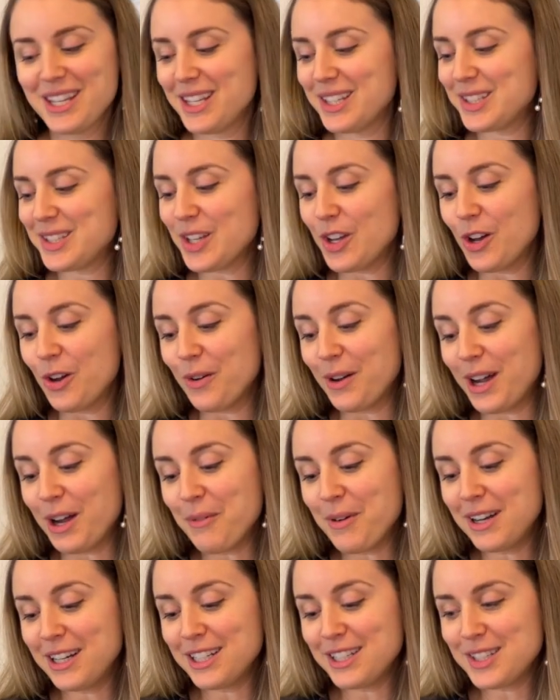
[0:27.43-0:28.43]
So I
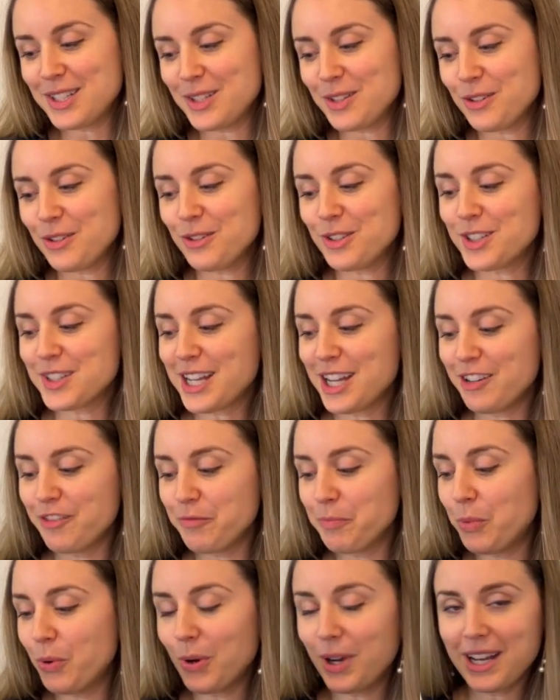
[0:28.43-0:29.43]
wanted to just kind
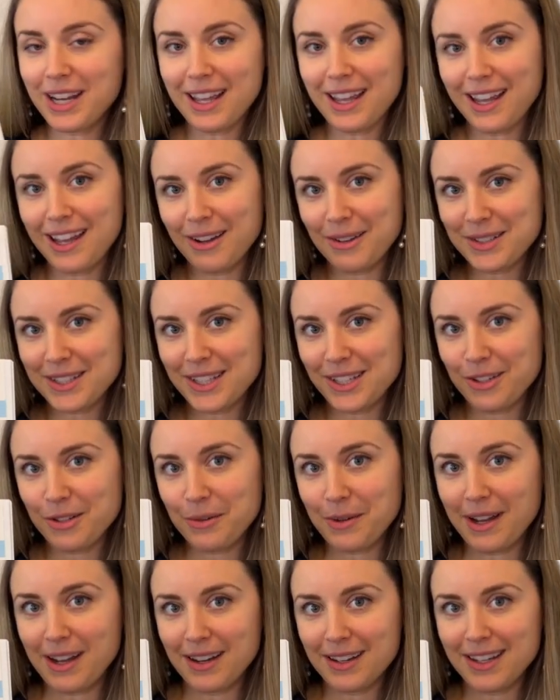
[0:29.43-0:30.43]
of point out to you
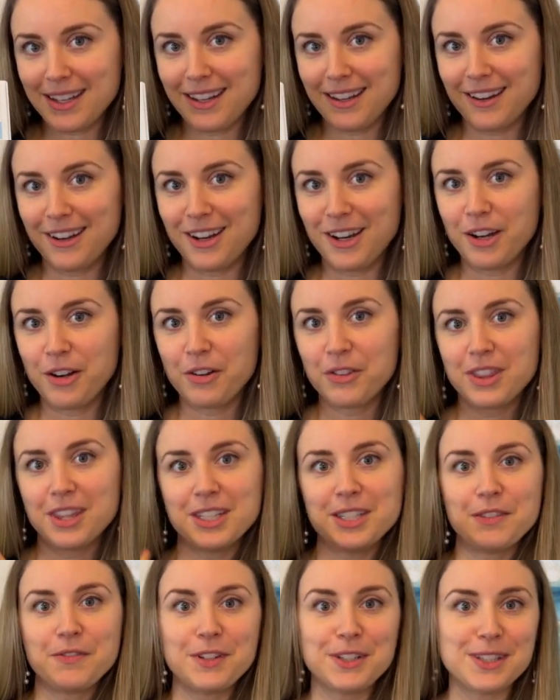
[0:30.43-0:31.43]
on here the
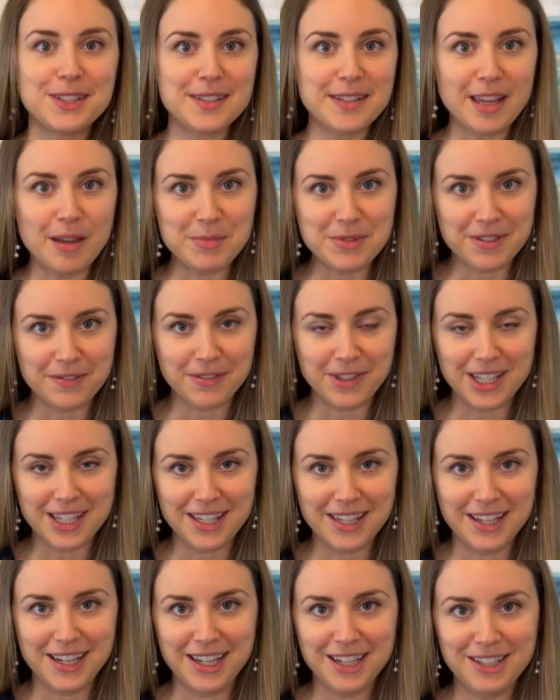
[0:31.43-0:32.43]
different steps of
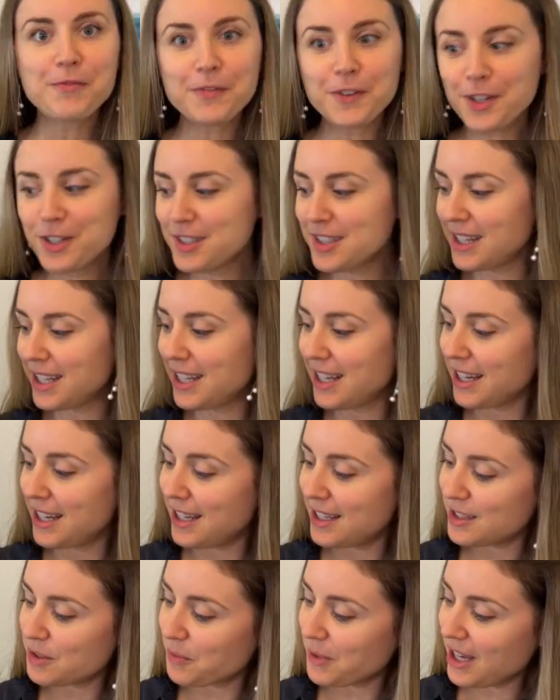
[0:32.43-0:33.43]
leaky gut. First thing
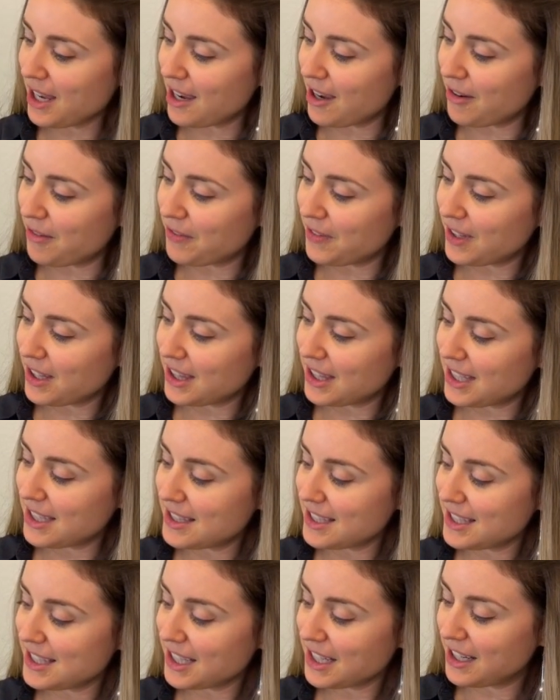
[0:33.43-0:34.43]
is this
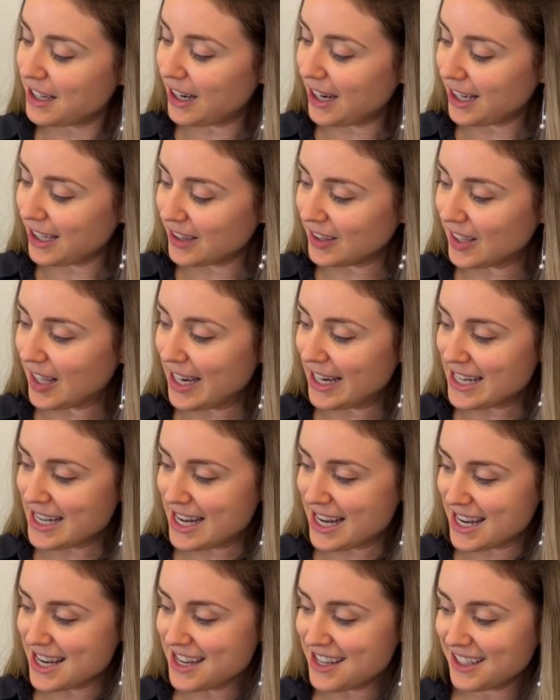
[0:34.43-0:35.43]
is a gut
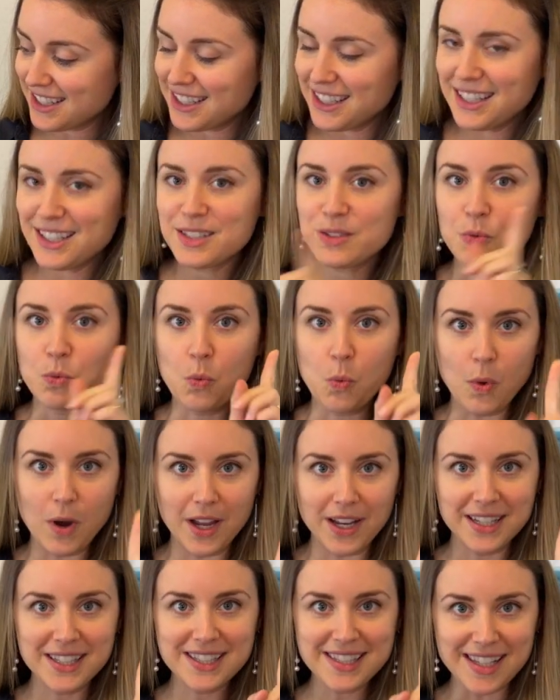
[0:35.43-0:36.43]
lining. It's
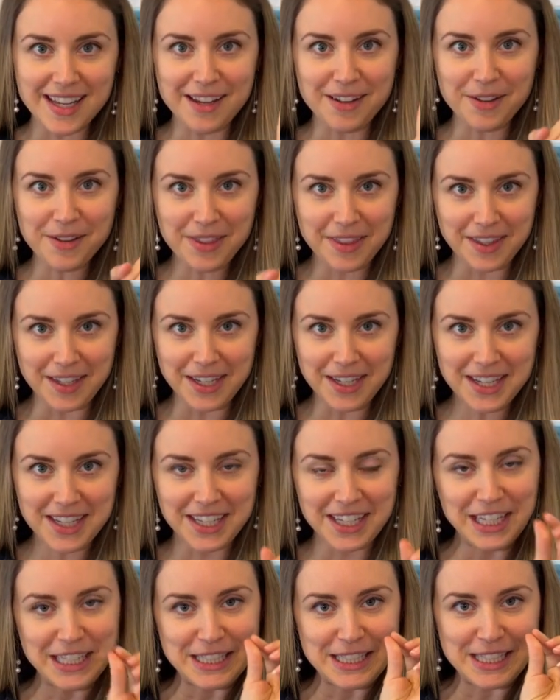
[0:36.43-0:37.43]
1 cell thick.
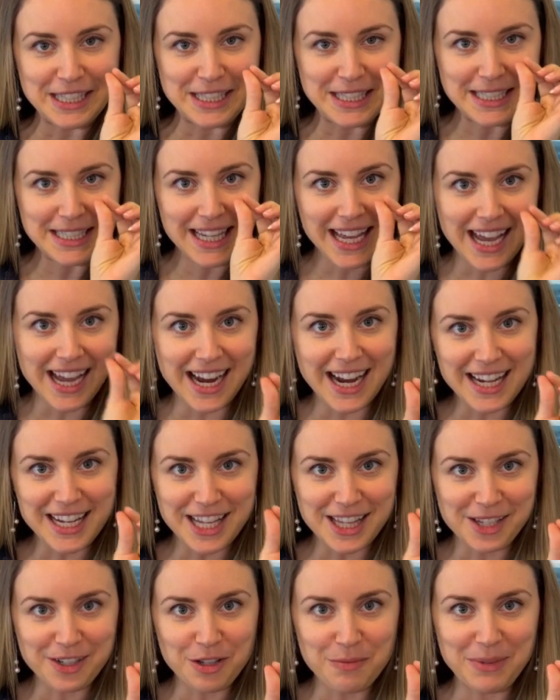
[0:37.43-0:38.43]
It's this tiny
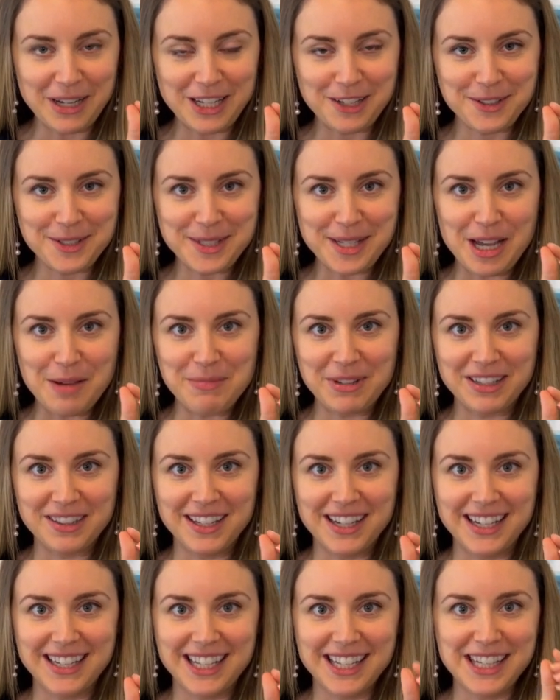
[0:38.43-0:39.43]
little microscopic
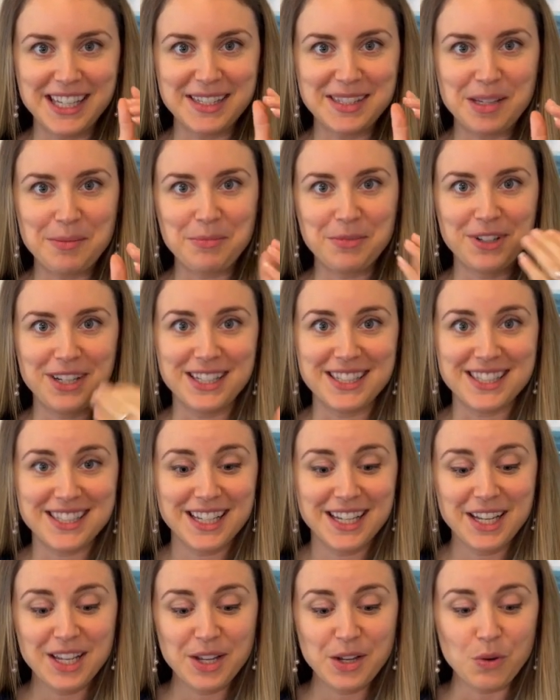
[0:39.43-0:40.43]
lining that separates
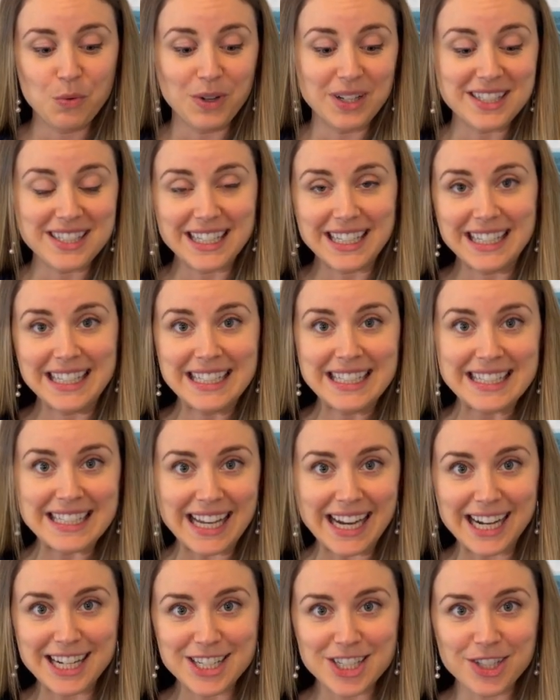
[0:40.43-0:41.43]
what's
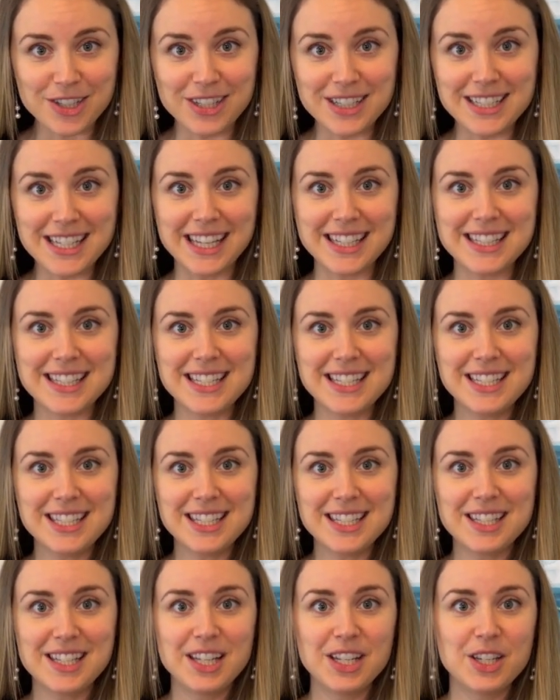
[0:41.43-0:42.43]
inside your
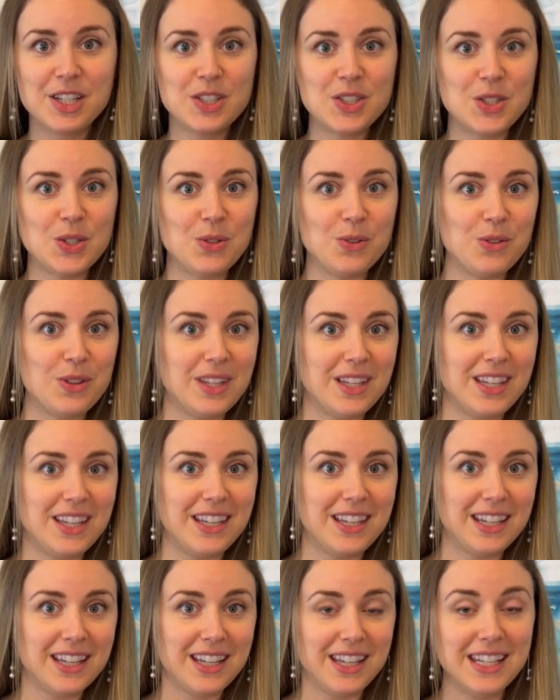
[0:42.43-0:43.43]
intestines to
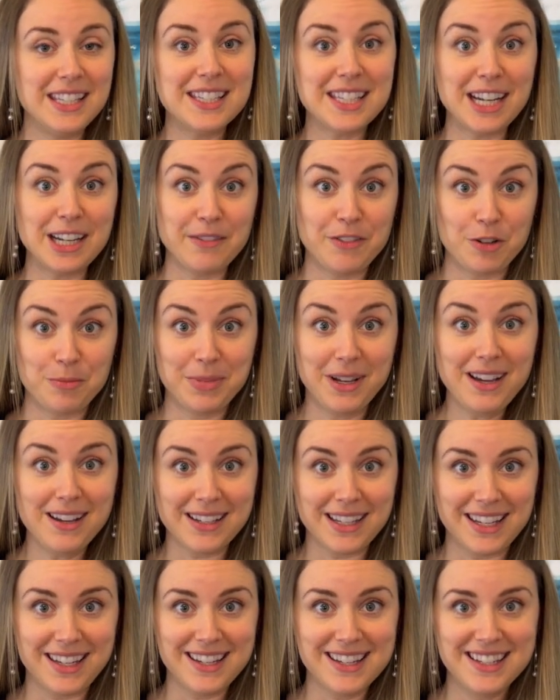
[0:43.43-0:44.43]
the inside of your
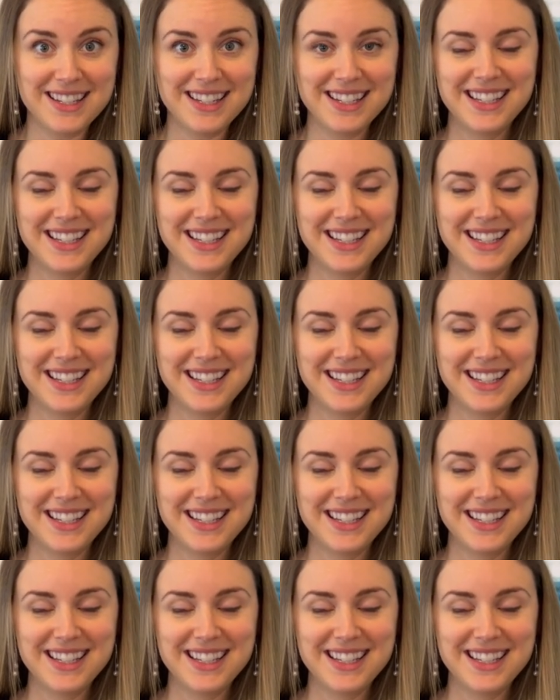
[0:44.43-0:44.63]
body.